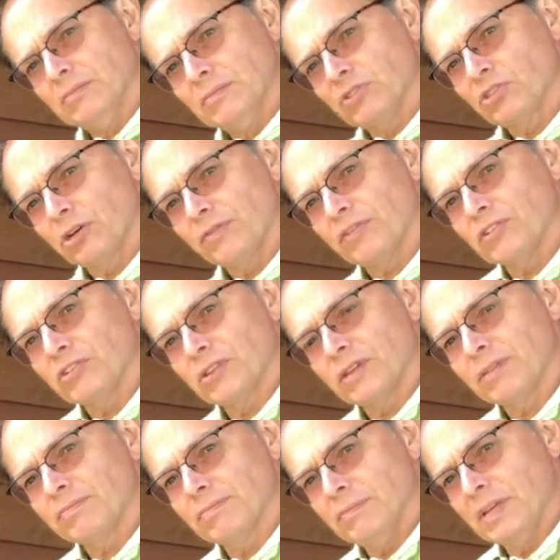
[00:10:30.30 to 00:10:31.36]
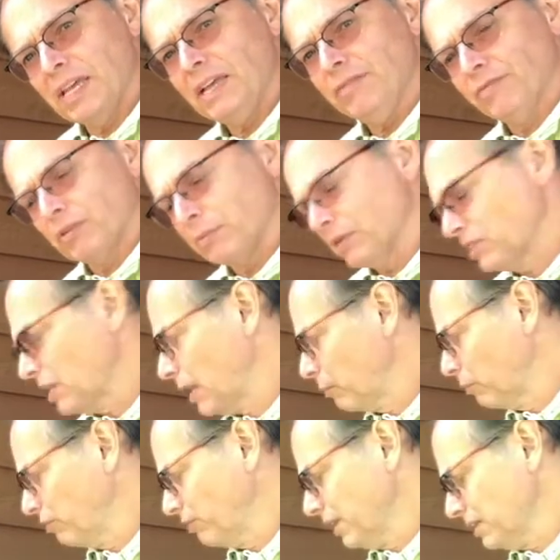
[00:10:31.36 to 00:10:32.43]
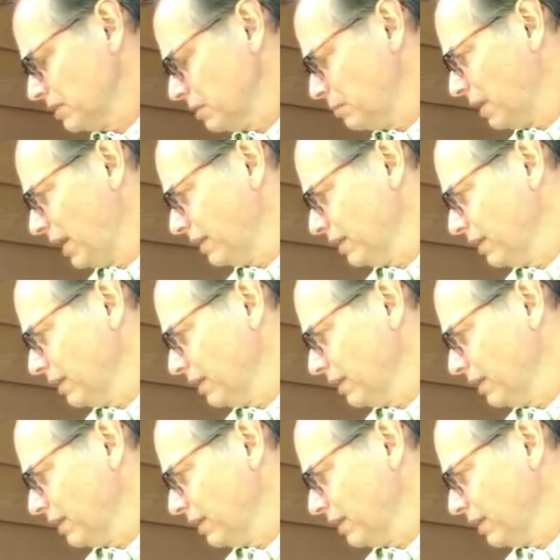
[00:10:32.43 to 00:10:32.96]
surface of the heat from the top reflecting back